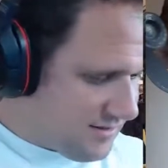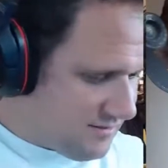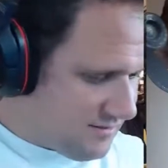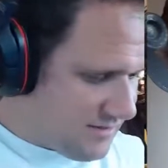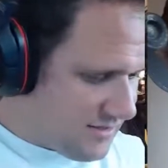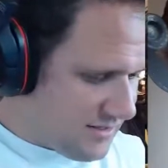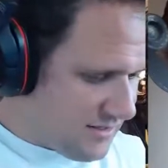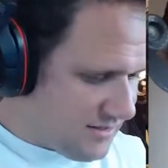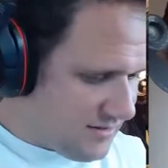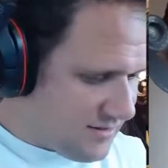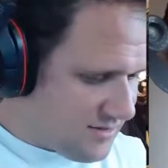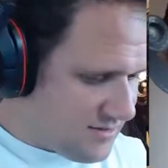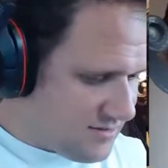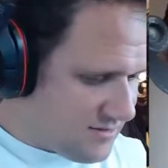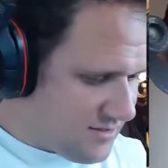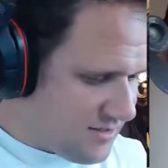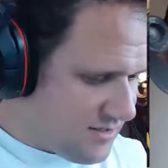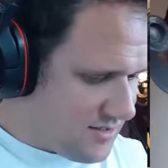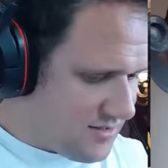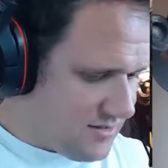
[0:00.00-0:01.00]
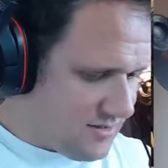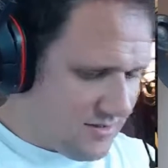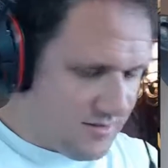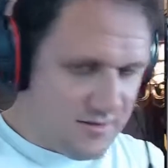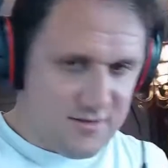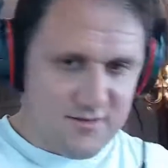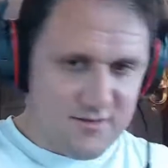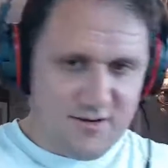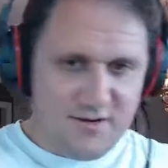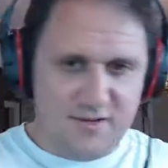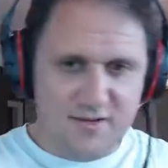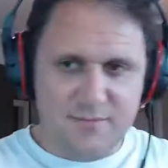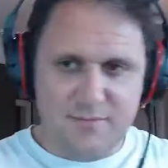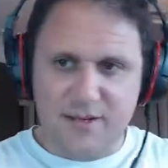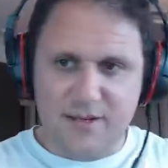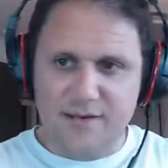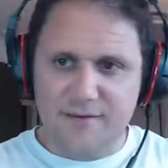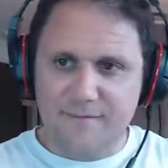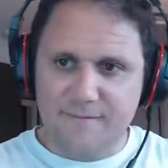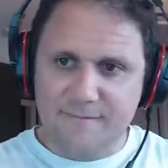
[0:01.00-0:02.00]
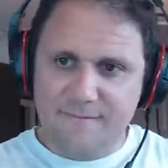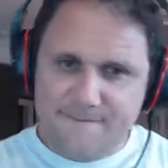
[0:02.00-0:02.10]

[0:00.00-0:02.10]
Okay, let's try this. Let's try this paint.